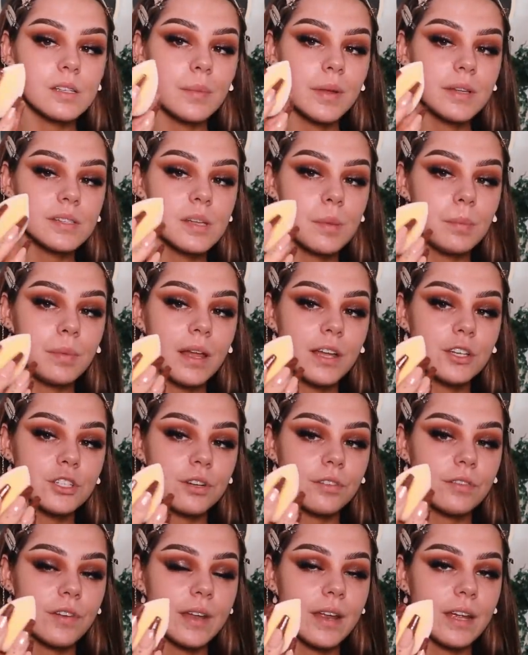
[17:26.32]
are meant to blend
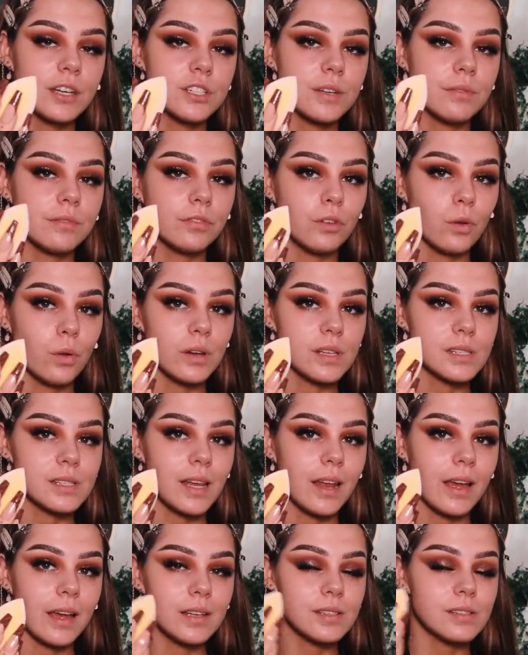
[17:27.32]
your foundation
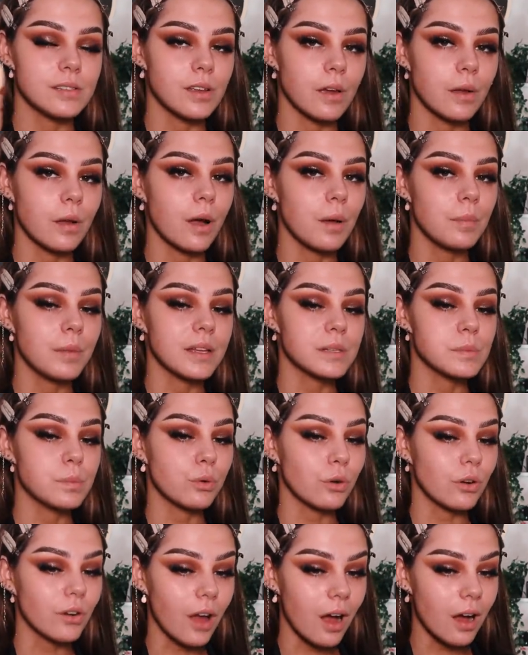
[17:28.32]
flawlessly, soak up less
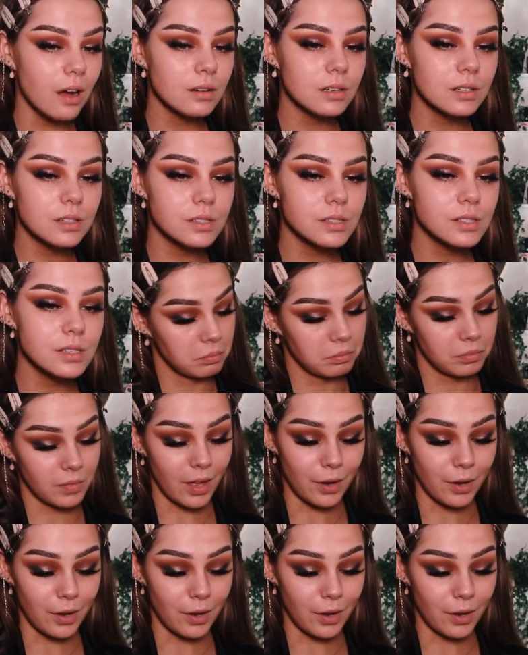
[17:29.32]
product.